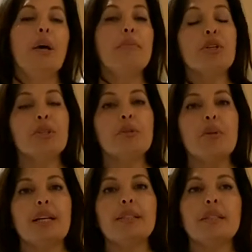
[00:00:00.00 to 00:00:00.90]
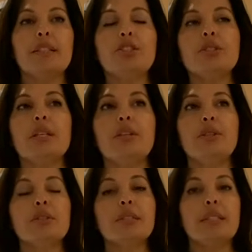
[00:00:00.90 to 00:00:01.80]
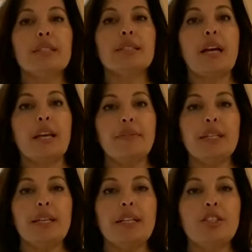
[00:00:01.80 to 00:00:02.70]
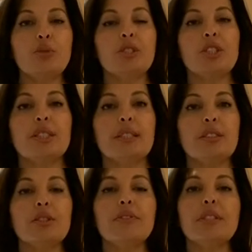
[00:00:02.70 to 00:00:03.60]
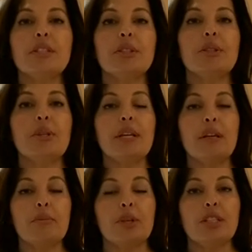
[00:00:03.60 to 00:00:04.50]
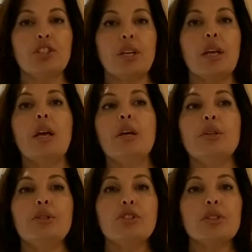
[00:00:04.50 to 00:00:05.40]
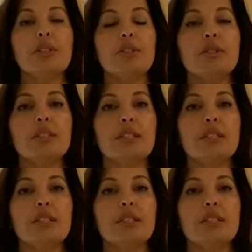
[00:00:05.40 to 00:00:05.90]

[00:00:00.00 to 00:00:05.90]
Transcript: Nerve-wise, the issues that you'll see is IVH, which is intraventricular hemorrhage. Usually you'll see